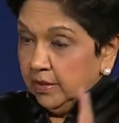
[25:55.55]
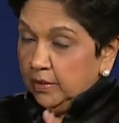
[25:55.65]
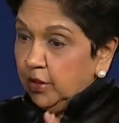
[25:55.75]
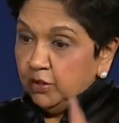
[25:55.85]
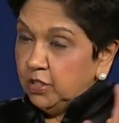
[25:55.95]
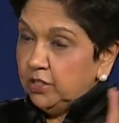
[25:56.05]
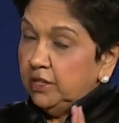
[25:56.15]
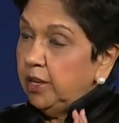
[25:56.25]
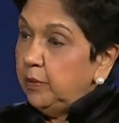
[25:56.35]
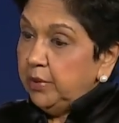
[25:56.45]
you know, it just
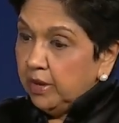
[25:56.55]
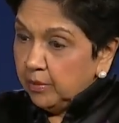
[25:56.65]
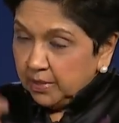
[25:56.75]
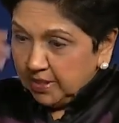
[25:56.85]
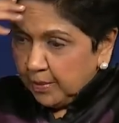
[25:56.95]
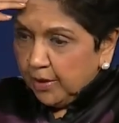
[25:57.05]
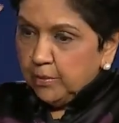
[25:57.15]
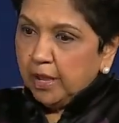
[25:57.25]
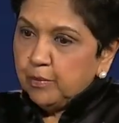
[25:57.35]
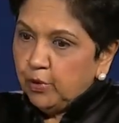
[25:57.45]
didn't appear, but somehow in
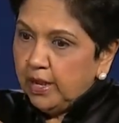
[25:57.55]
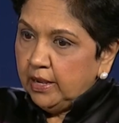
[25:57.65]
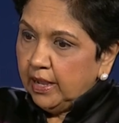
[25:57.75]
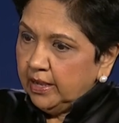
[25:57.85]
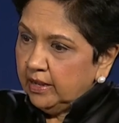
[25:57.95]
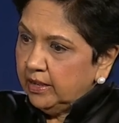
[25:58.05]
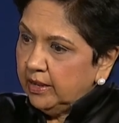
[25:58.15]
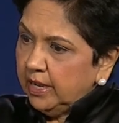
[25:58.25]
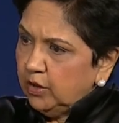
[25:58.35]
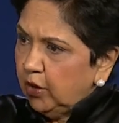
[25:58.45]
my brain I can
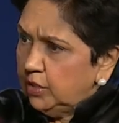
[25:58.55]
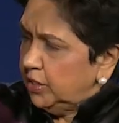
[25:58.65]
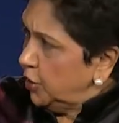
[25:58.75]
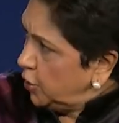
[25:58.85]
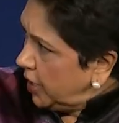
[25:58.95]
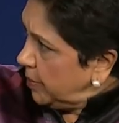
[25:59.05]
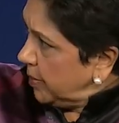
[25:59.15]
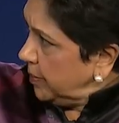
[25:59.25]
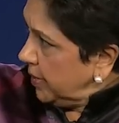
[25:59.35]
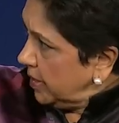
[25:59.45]
connect dots and a shape
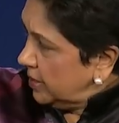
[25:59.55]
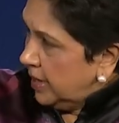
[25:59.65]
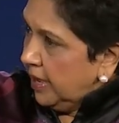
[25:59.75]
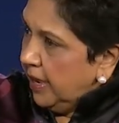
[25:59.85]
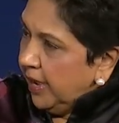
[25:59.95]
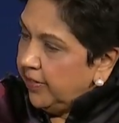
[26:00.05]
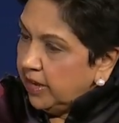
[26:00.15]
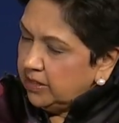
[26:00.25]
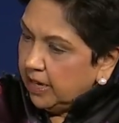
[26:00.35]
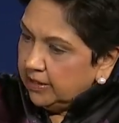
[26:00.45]
appears. And then
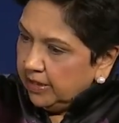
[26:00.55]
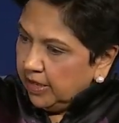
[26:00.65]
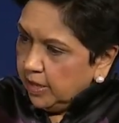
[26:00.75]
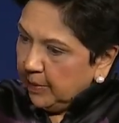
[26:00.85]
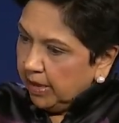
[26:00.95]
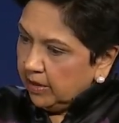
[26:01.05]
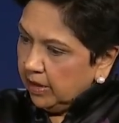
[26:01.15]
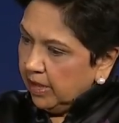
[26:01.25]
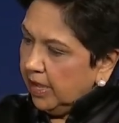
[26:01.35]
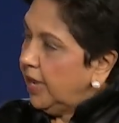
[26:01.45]
I start thinking about
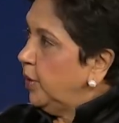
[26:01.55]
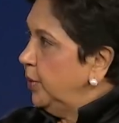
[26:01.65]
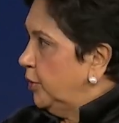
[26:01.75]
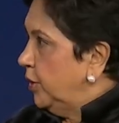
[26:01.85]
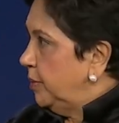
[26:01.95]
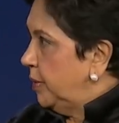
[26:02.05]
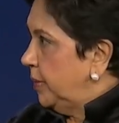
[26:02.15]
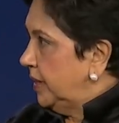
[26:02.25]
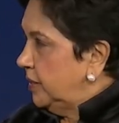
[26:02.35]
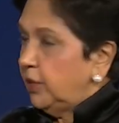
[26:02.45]
how are we going to
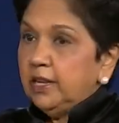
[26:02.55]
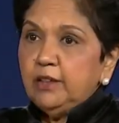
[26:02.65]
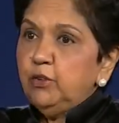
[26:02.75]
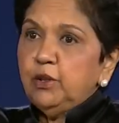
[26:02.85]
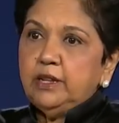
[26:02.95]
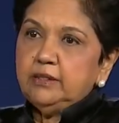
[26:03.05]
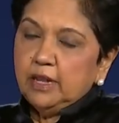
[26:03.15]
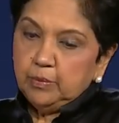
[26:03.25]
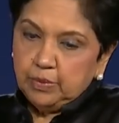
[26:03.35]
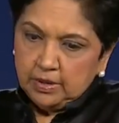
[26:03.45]
implement it. So I'll give you an
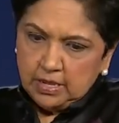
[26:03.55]
example.